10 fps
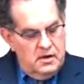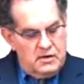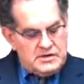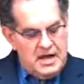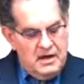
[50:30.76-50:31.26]

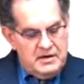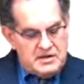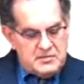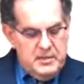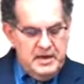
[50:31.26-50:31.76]
Notice how
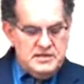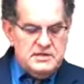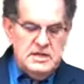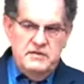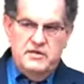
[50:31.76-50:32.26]
it
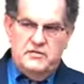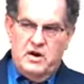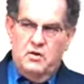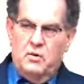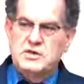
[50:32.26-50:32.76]
speaks even of
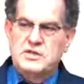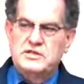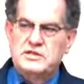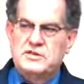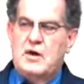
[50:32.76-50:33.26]
our Lord
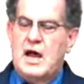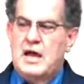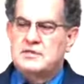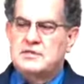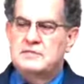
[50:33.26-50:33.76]
Jesus
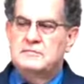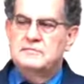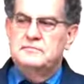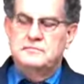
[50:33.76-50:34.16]
Christ.